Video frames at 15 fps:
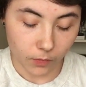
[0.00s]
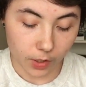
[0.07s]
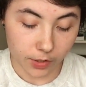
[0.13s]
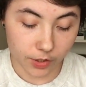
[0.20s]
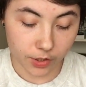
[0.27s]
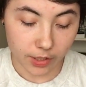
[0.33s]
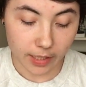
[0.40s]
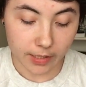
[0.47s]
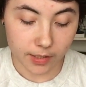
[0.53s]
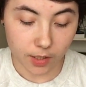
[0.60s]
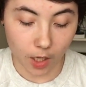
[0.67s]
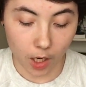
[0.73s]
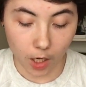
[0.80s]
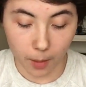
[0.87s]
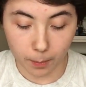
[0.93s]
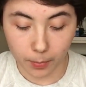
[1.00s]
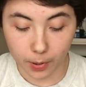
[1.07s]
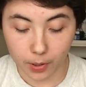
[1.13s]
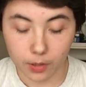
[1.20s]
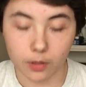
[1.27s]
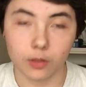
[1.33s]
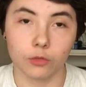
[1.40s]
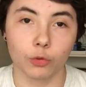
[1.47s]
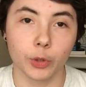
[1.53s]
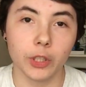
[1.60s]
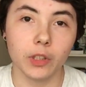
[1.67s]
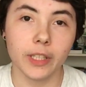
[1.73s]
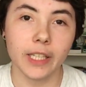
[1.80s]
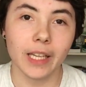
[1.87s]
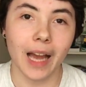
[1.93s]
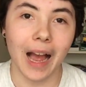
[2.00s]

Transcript: sets up really